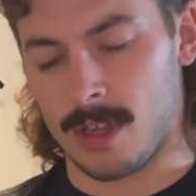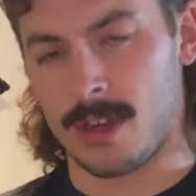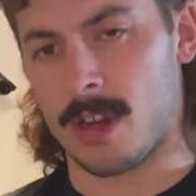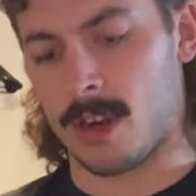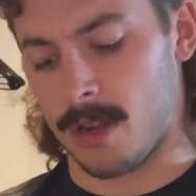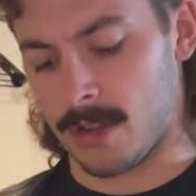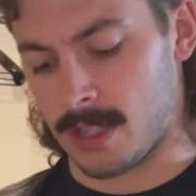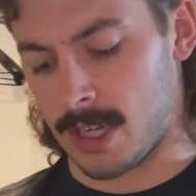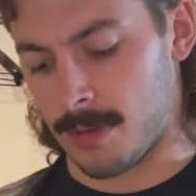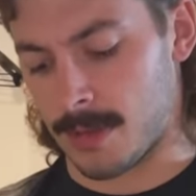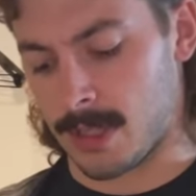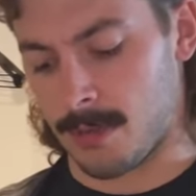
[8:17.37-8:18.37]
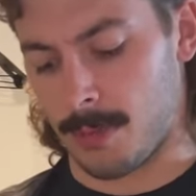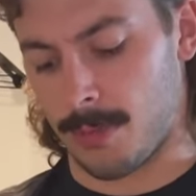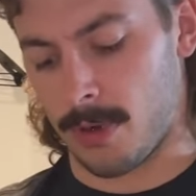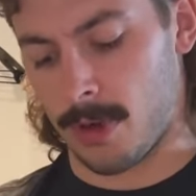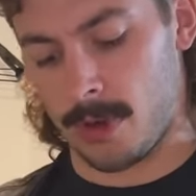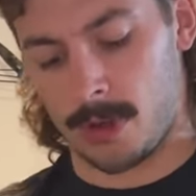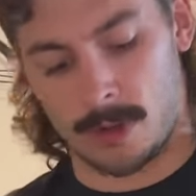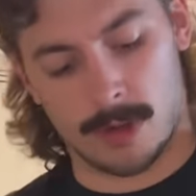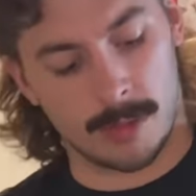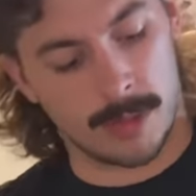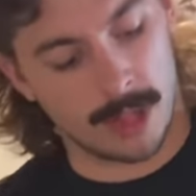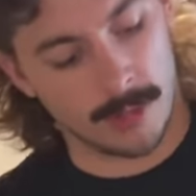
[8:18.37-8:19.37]
Not all the time, because I'm a pro, you know what
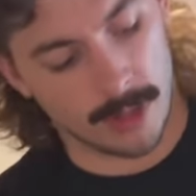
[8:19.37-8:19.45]
I mean?